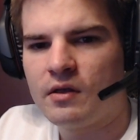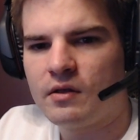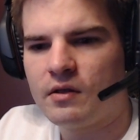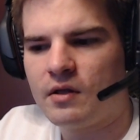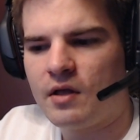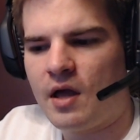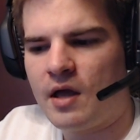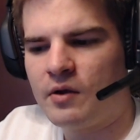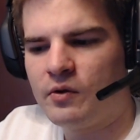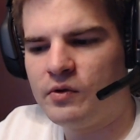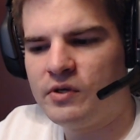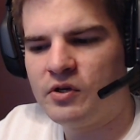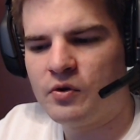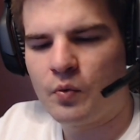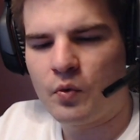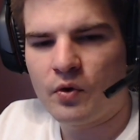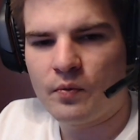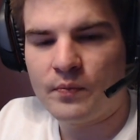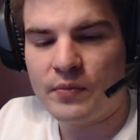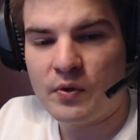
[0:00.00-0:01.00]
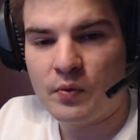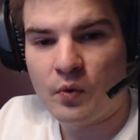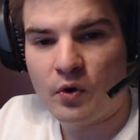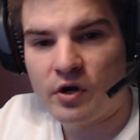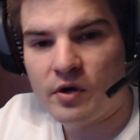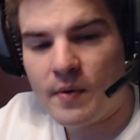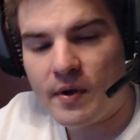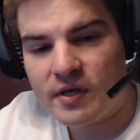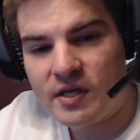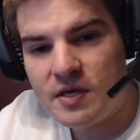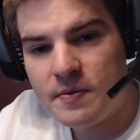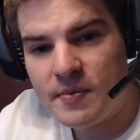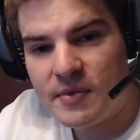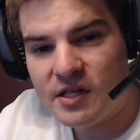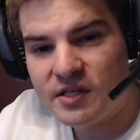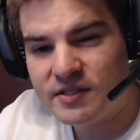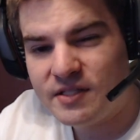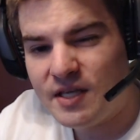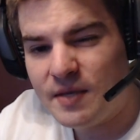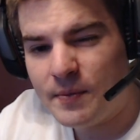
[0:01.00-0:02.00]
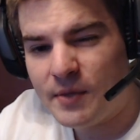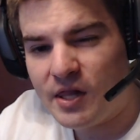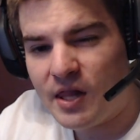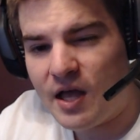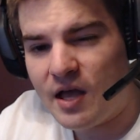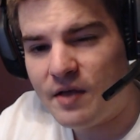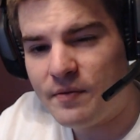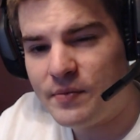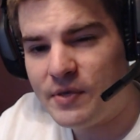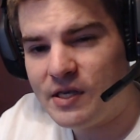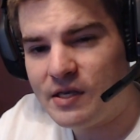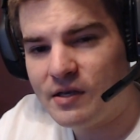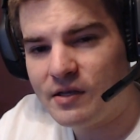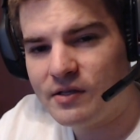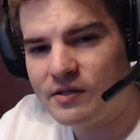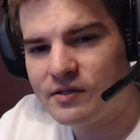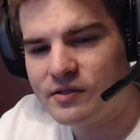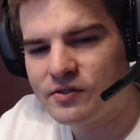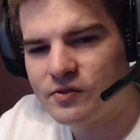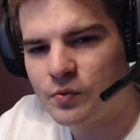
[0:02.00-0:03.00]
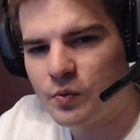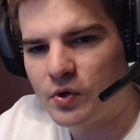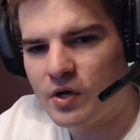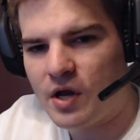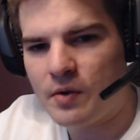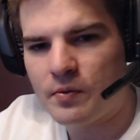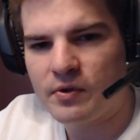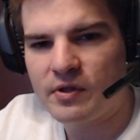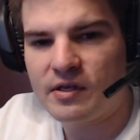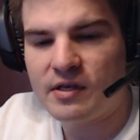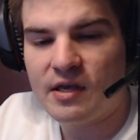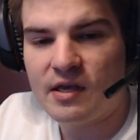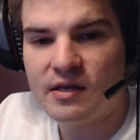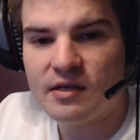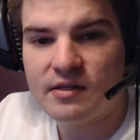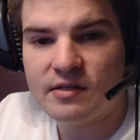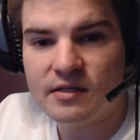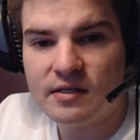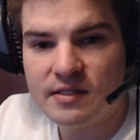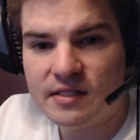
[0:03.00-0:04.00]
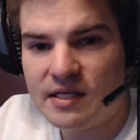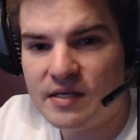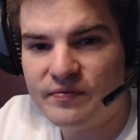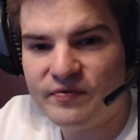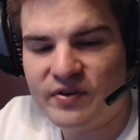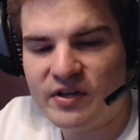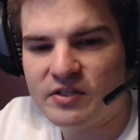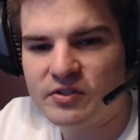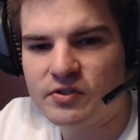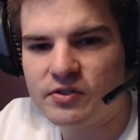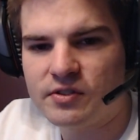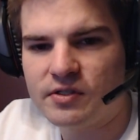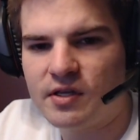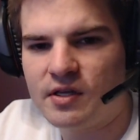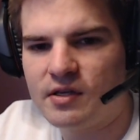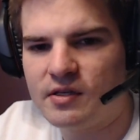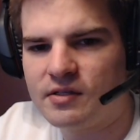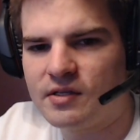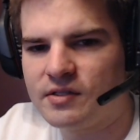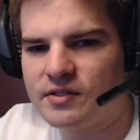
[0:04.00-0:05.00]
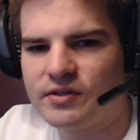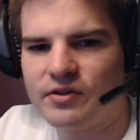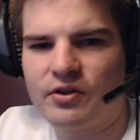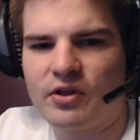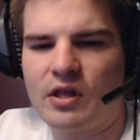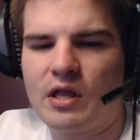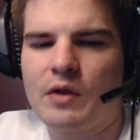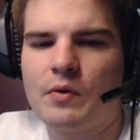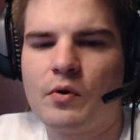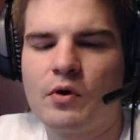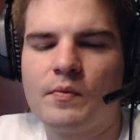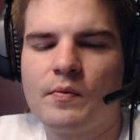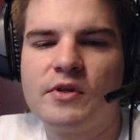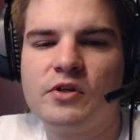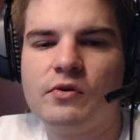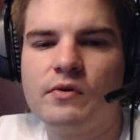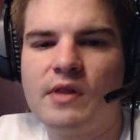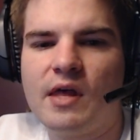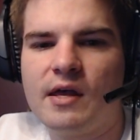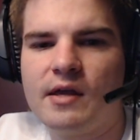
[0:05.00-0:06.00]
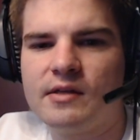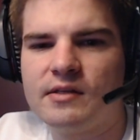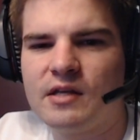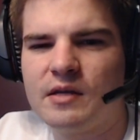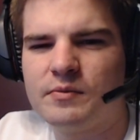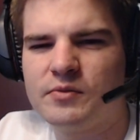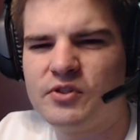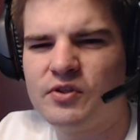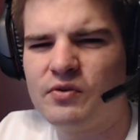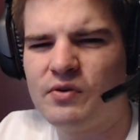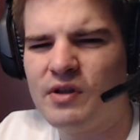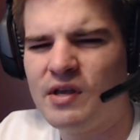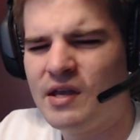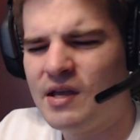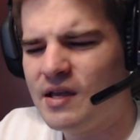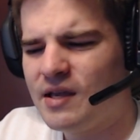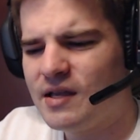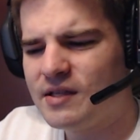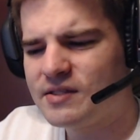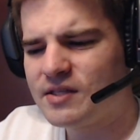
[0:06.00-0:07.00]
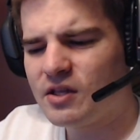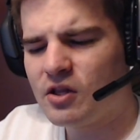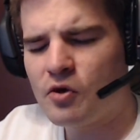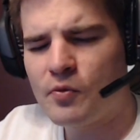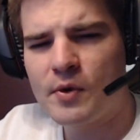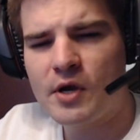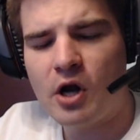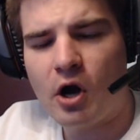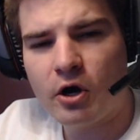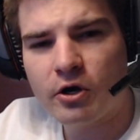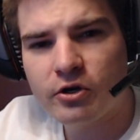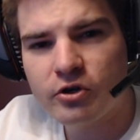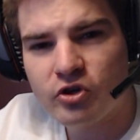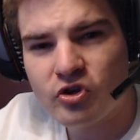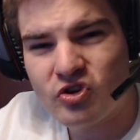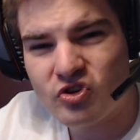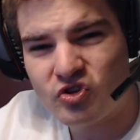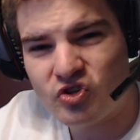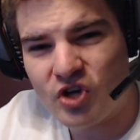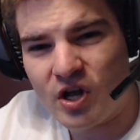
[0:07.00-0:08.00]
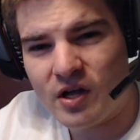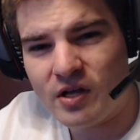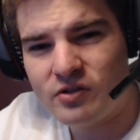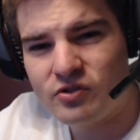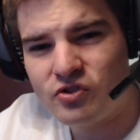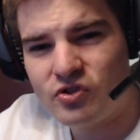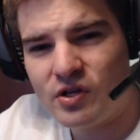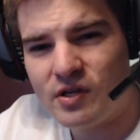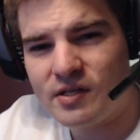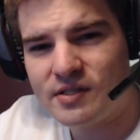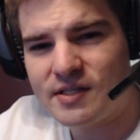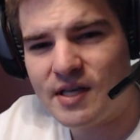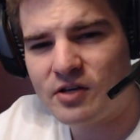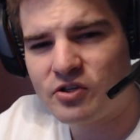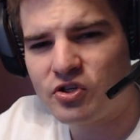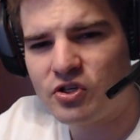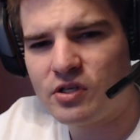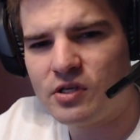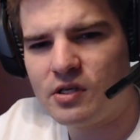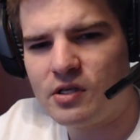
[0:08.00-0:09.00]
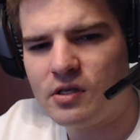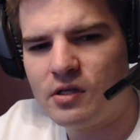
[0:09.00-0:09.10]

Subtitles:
I don't need to be worrying about keeping the team alive because we're not really getting into team fights, and it doesn't look like we're going to be doing that anytime soon. It's a little bit harder to judge, and it's actually